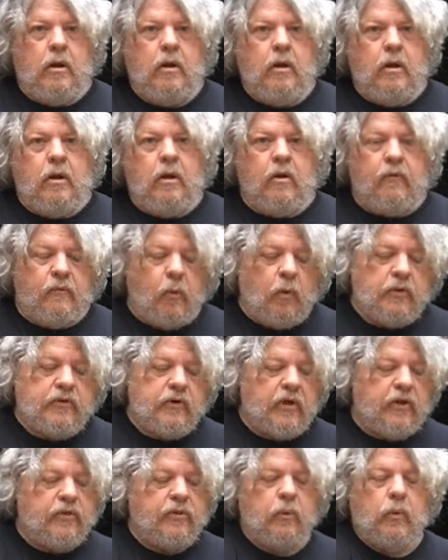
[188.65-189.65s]
you're forcing
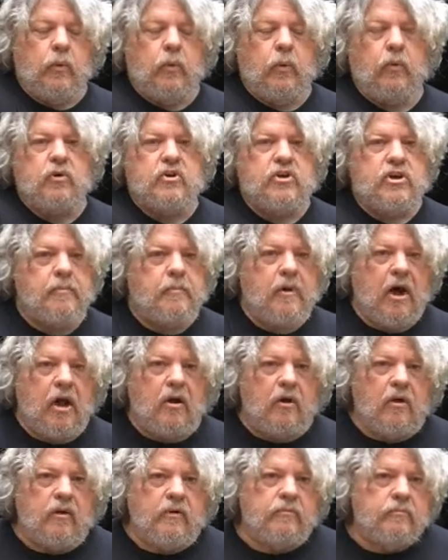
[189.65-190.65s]
it through sheet
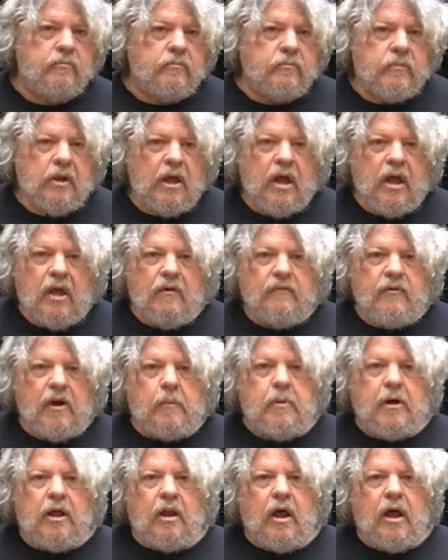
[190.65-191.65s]
metal,
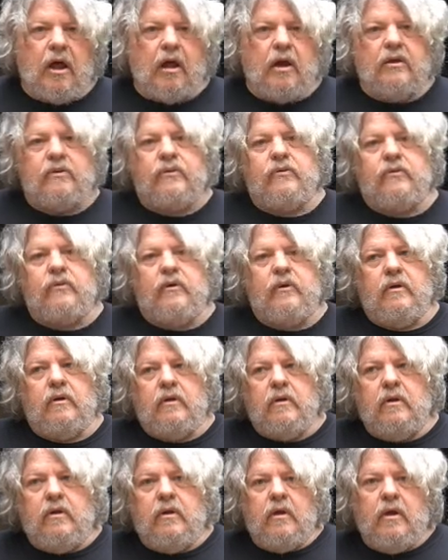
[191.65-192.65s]
fiberglass,
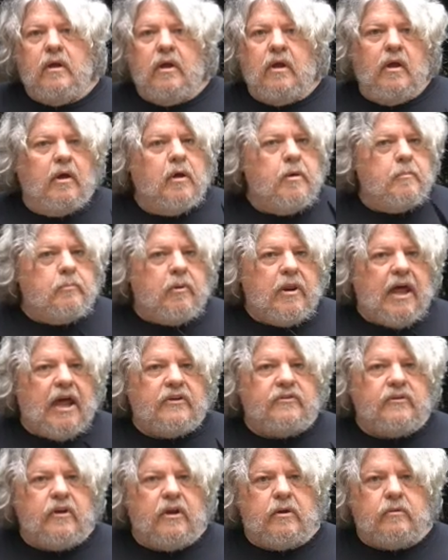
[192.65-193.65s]

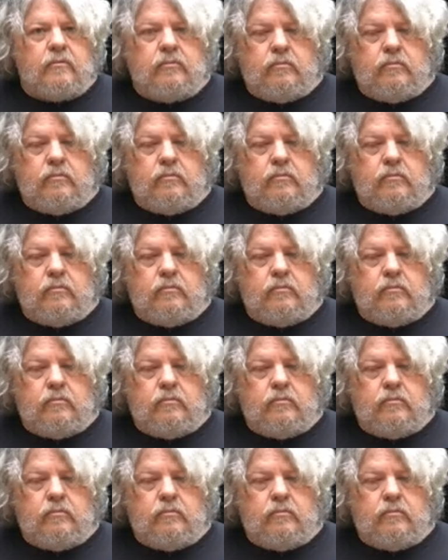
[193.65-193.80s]
plastic,